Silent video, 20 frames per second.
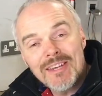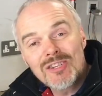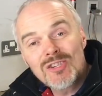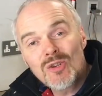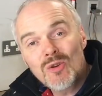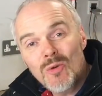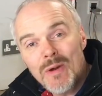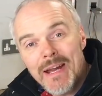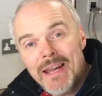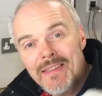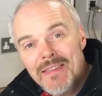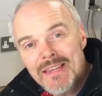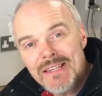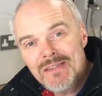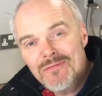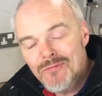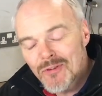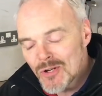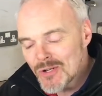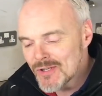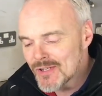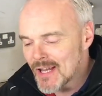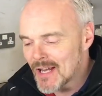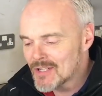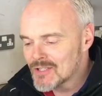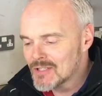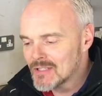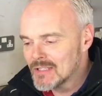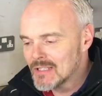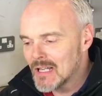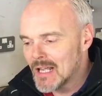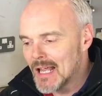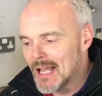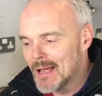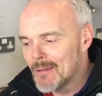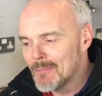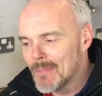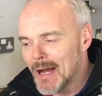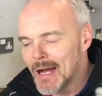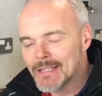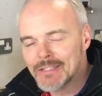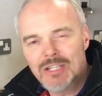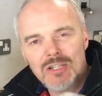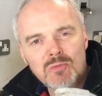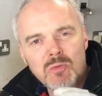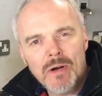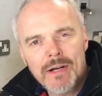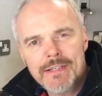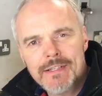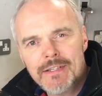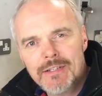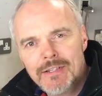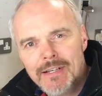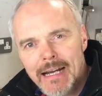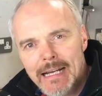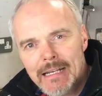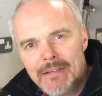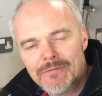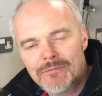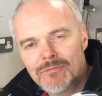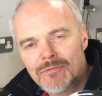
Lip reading: so in this first section, I just wanted to kind of